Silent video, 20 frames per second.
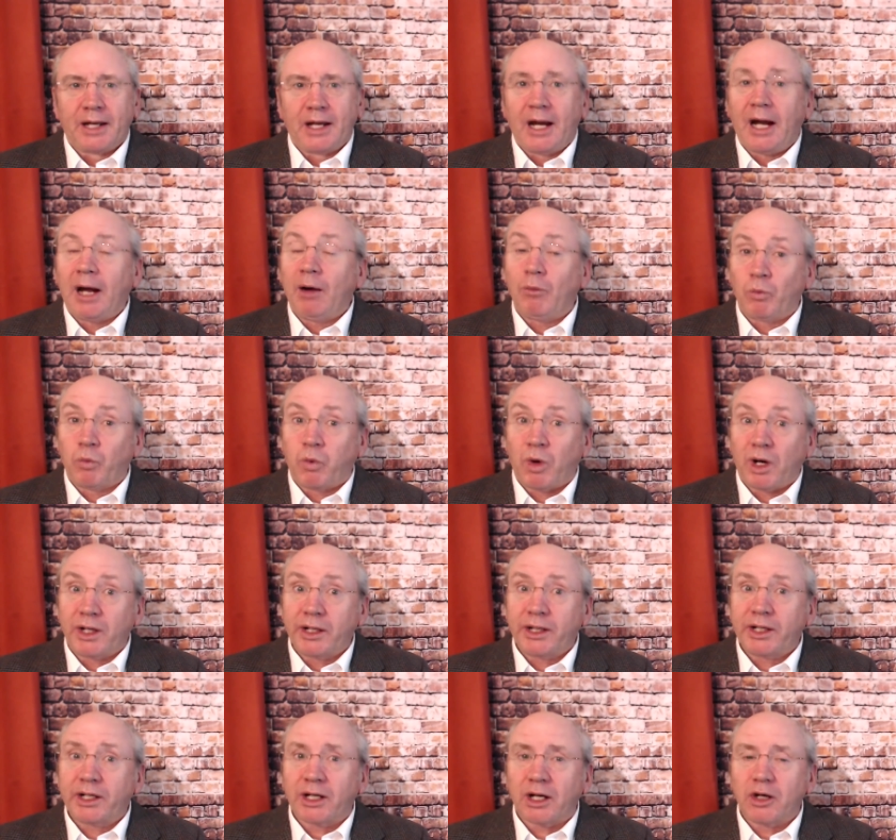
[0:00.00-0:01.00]
Uh,
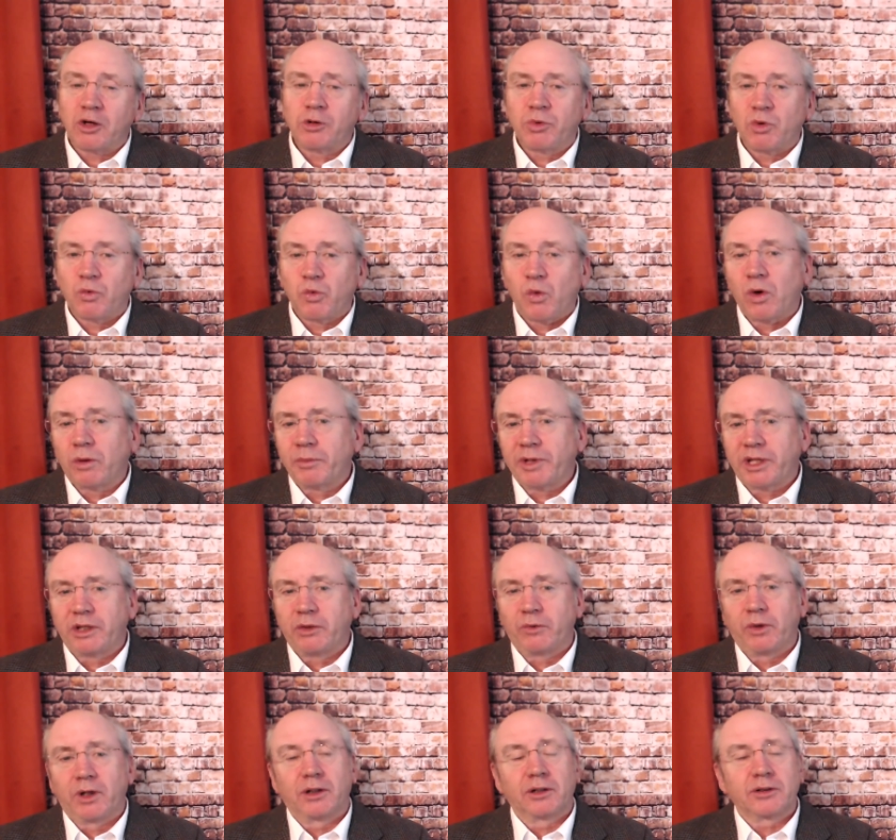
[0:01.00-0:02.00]
why global warming,
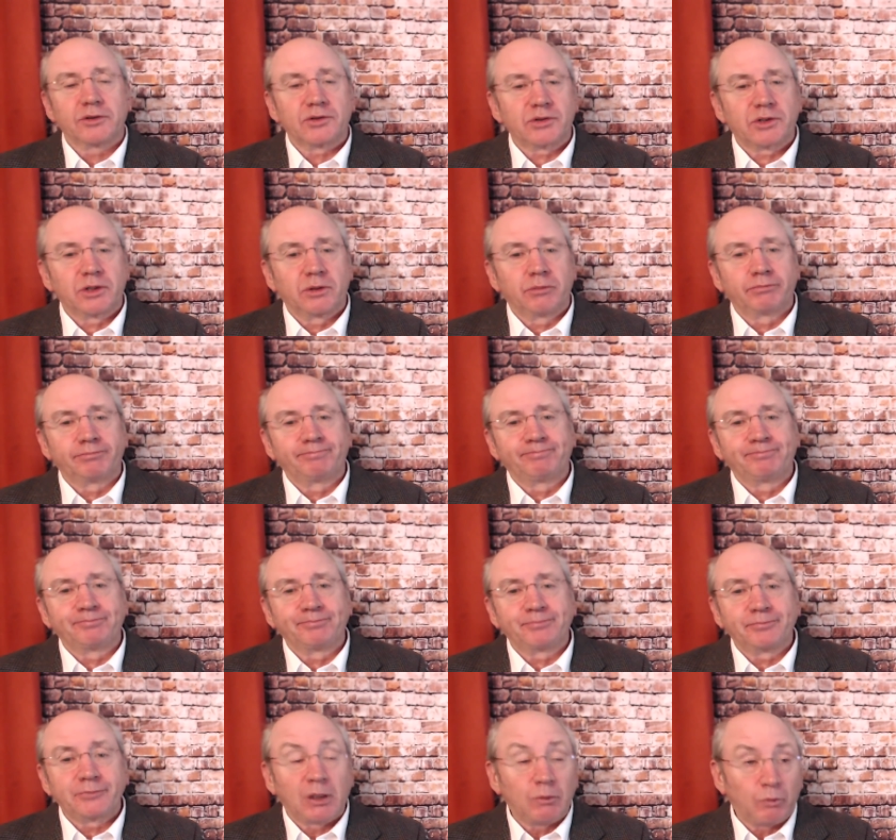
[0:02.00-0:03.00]
you ask?
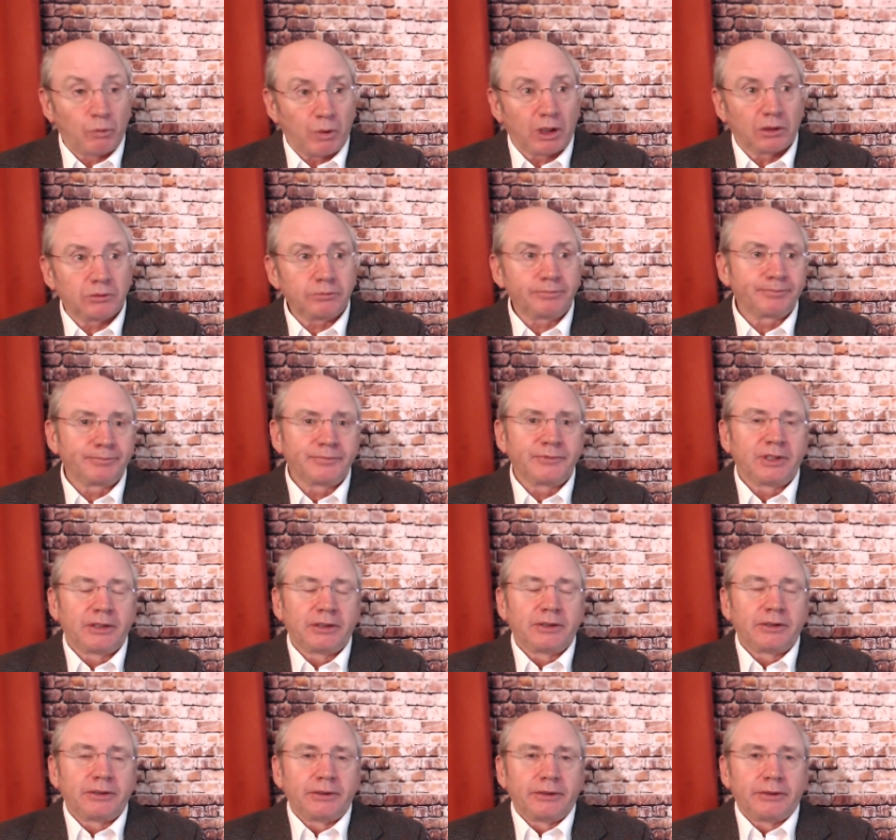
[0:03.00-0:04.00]
Well,
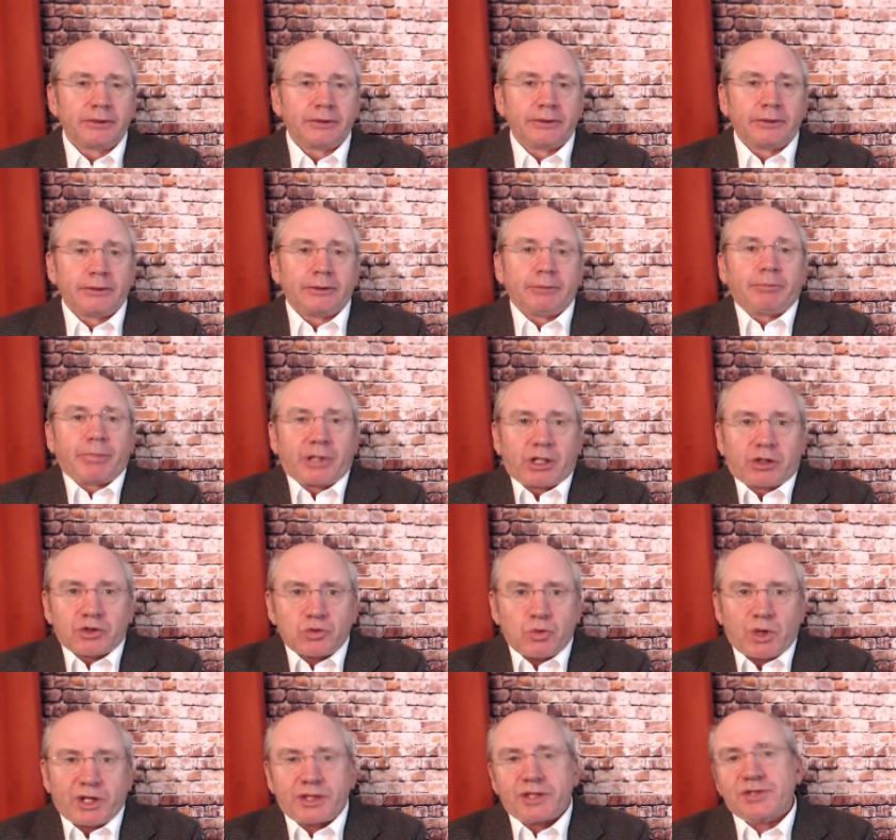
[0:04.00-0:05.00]

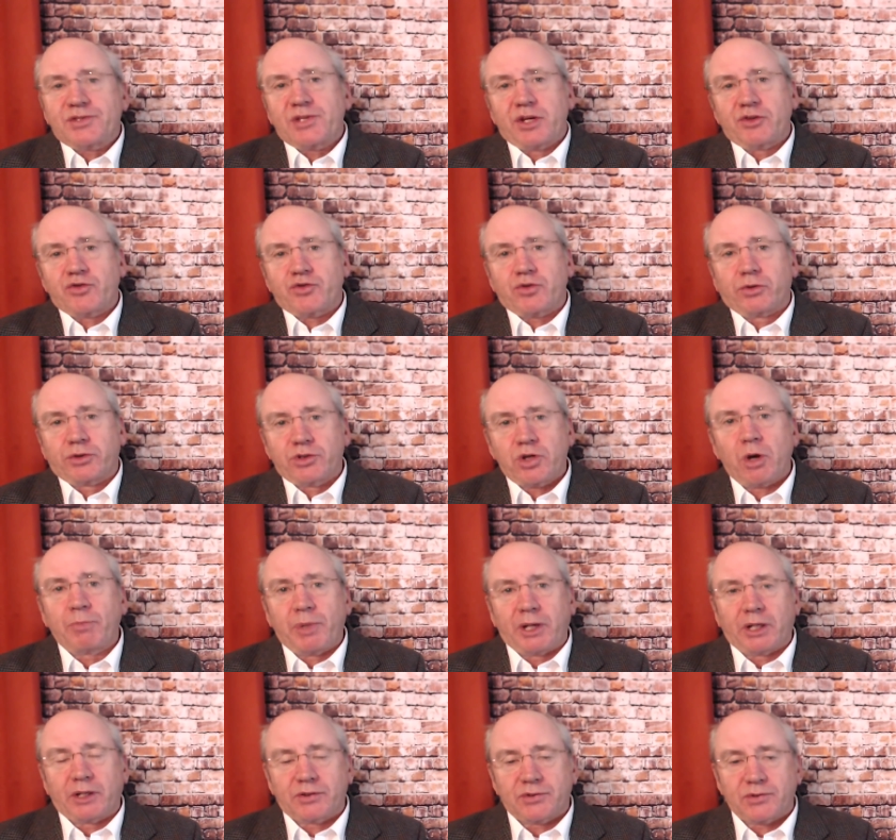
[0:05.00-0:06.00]
because one of the central
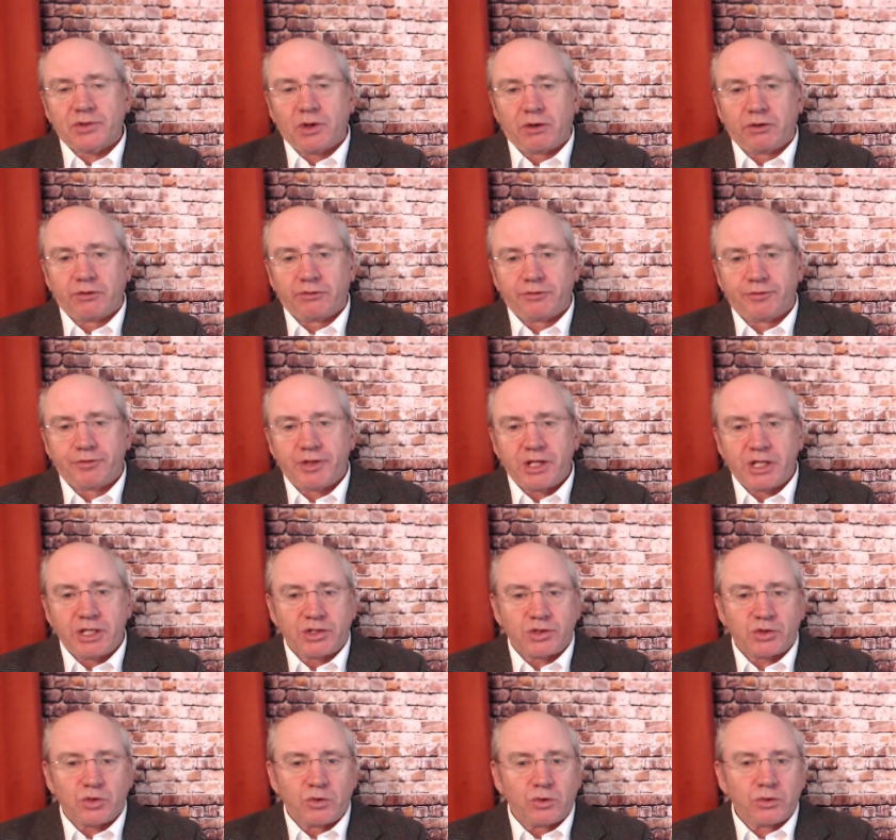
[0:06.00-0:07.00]
topics of
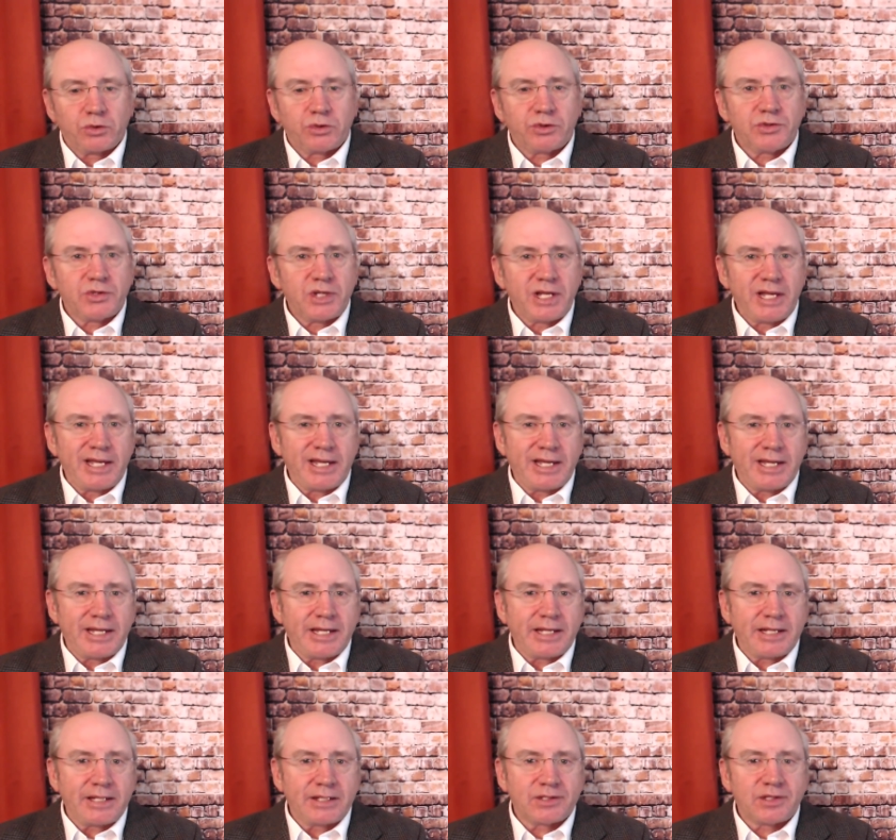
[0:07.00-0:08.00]
these talks
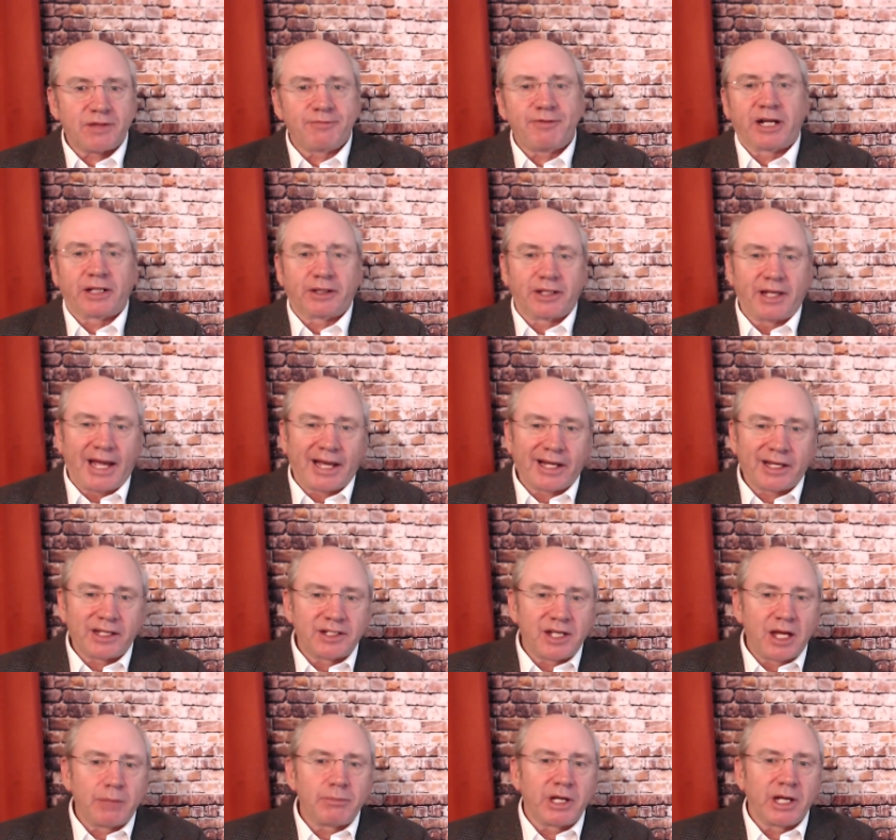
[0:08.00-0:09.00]
is the fact that
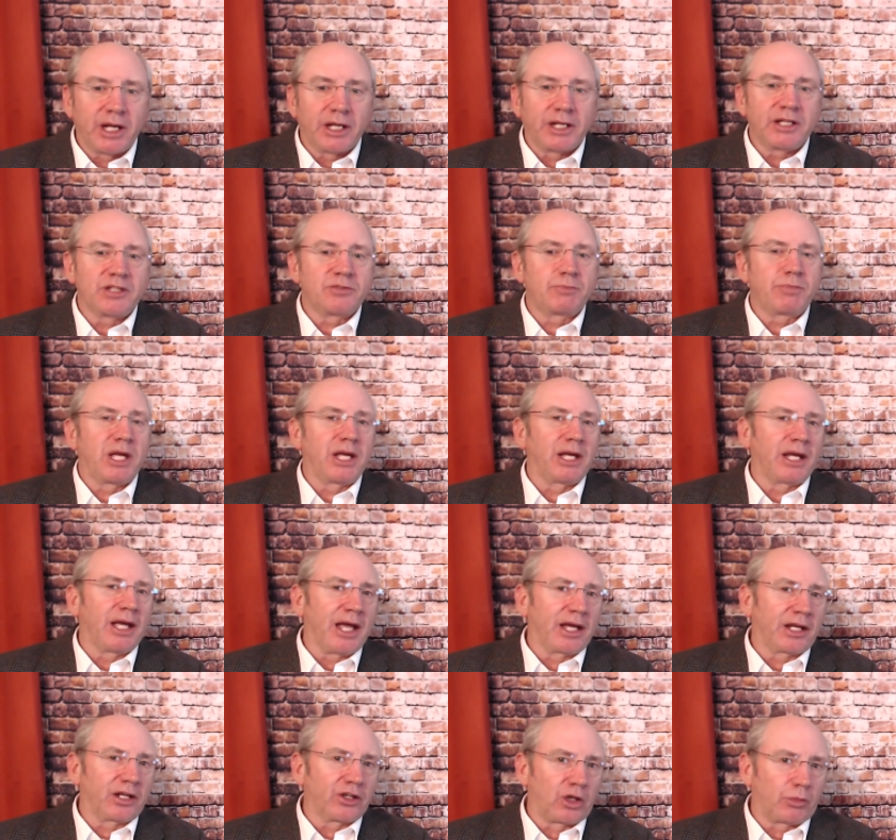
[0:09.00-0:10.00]
academia is being
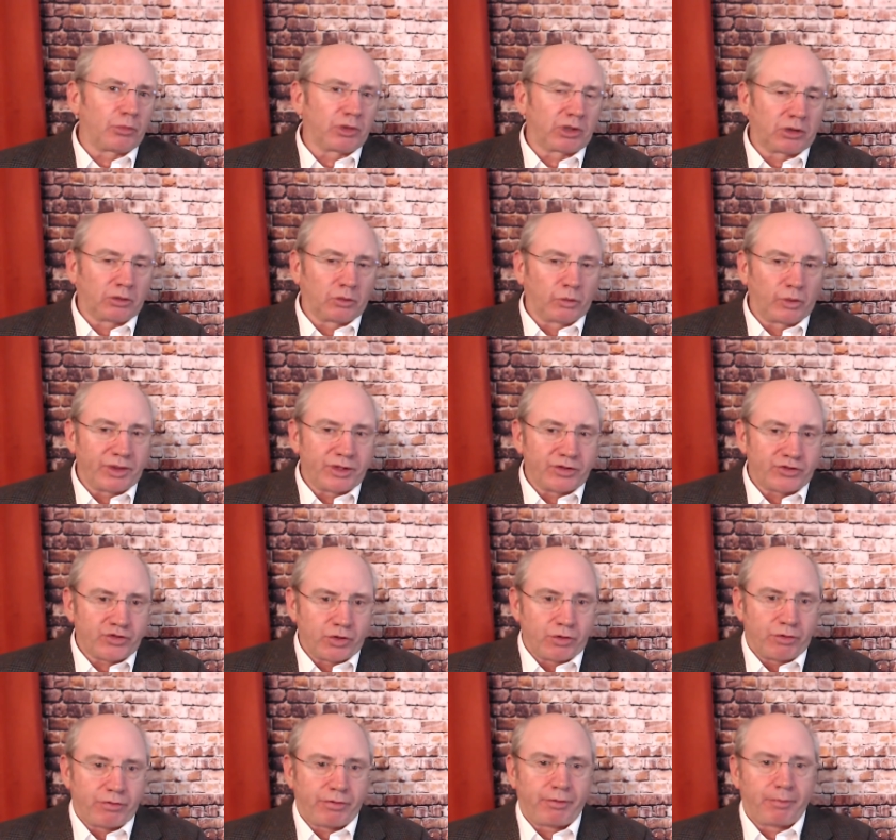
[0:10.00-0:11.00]
economical with the
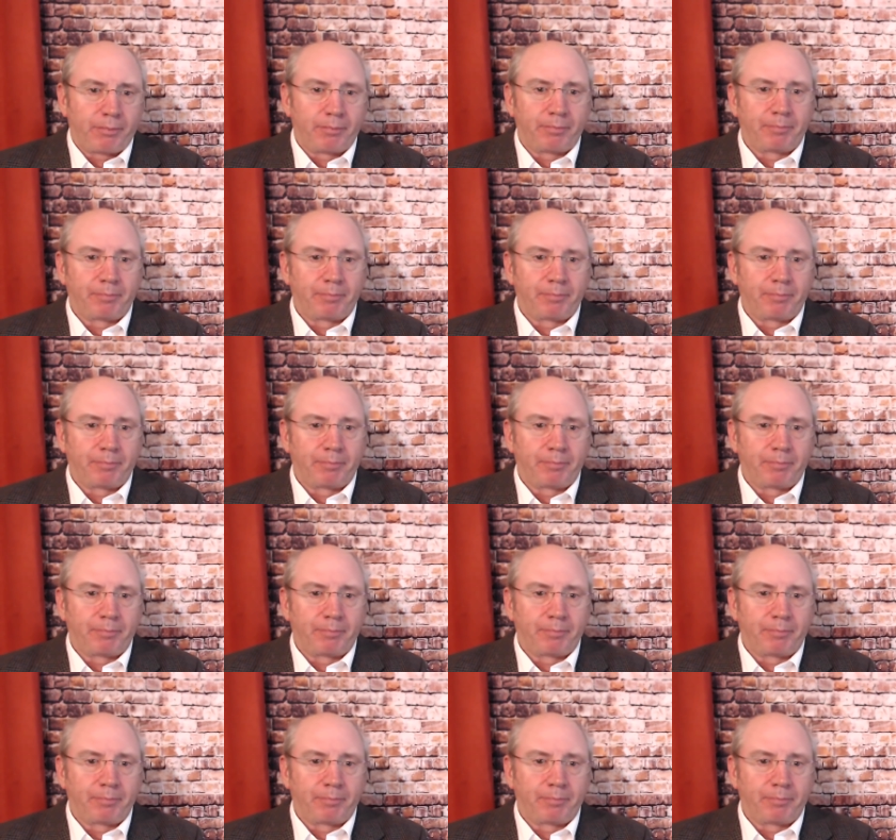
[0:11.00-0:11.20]
truth.